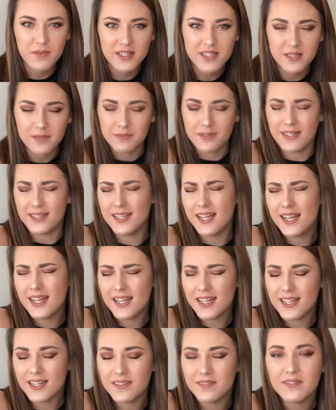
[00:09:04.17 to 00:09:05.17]
me some
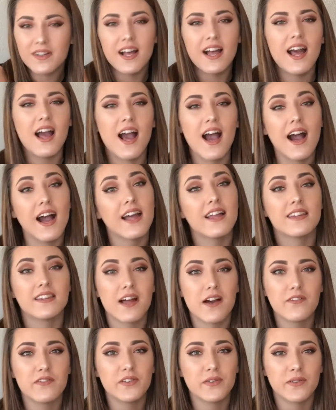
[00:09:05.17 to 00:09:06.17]
love. I
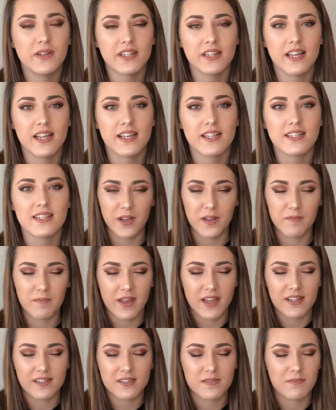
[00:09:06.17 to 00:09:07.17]
love doing this. It
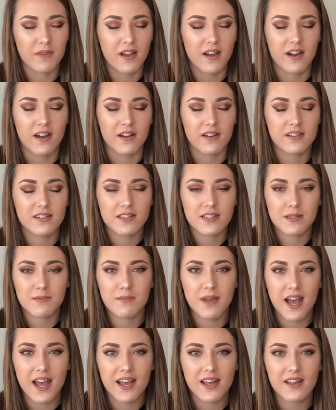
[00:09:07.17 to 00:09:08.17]
makes my heart
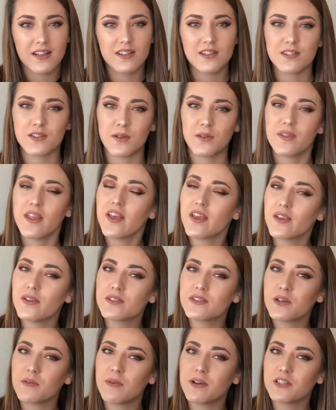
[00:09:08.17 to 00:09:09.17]
smile, so thank you
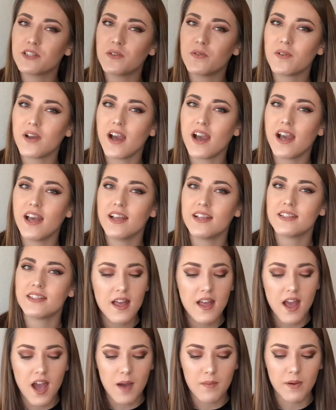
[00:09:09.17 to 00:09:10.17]
so much, you guys.
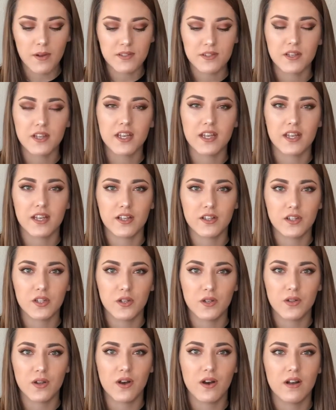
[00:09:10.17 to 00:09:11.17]
I'm also going to
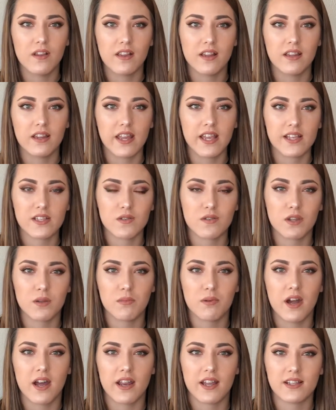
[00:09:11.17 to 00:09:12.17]
include all the links for the
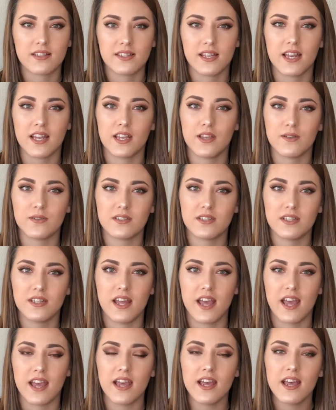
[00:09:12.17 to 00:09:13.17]
products that I used
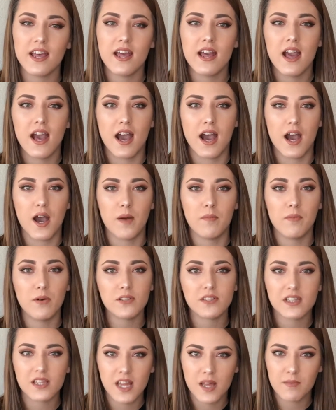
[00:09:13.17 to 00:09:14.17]
today.
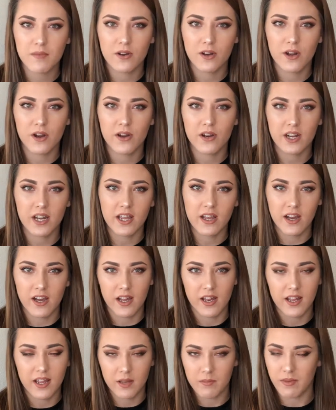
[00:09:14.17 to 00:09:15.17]
Most of them are already
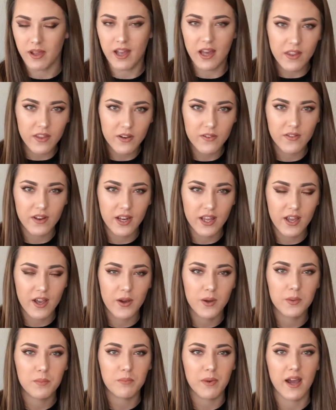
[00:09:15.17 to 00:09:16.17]
in my other
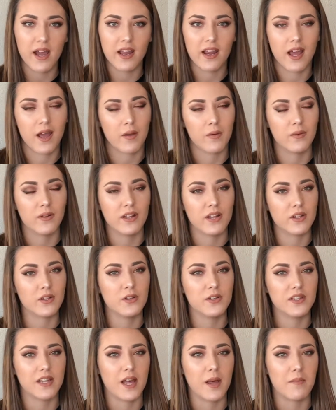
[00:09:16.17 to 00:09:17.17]
video, but I will
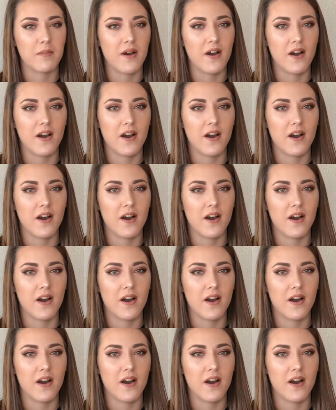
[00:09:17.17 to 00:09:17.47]
include them